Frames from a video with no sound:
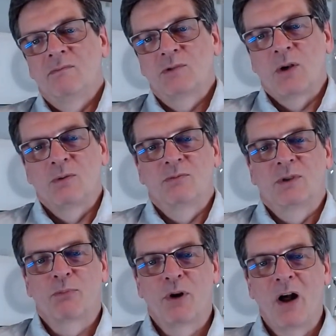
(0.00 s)
So
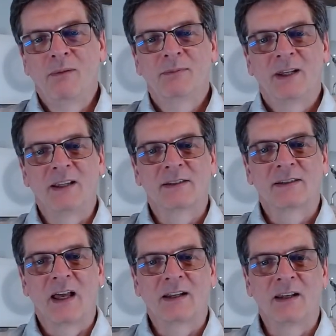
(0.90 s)
the problem is
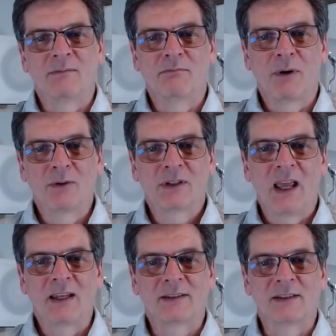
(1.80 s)
that in both
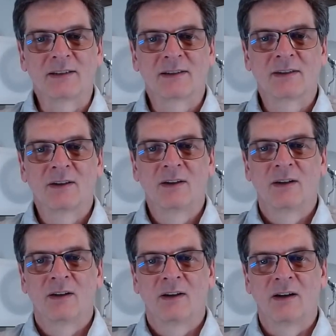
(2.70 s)
cases,
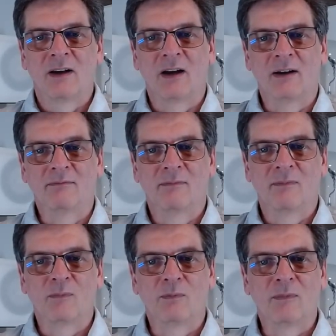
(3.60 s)

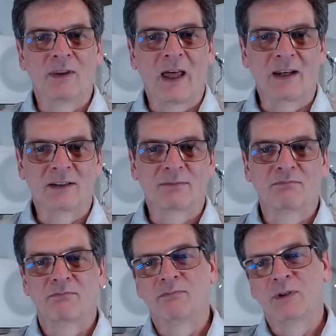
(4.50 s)
that is
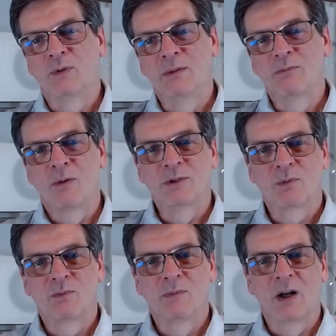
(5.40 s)
between moments
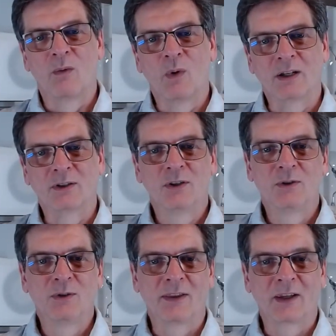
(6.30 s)
1 and
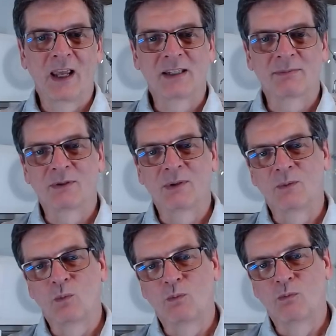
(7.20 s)
2 and the case
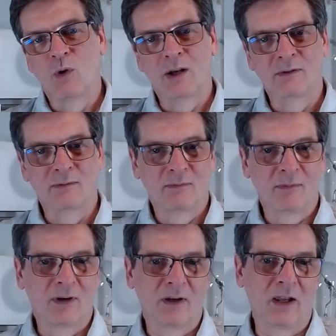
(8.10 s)
between 1
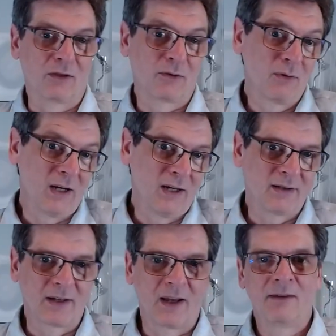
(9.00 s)
and 3,
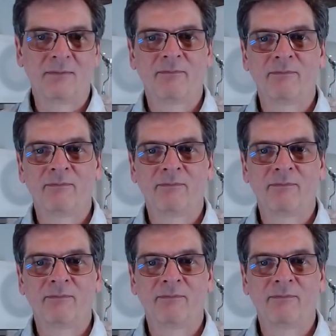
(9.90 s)
say,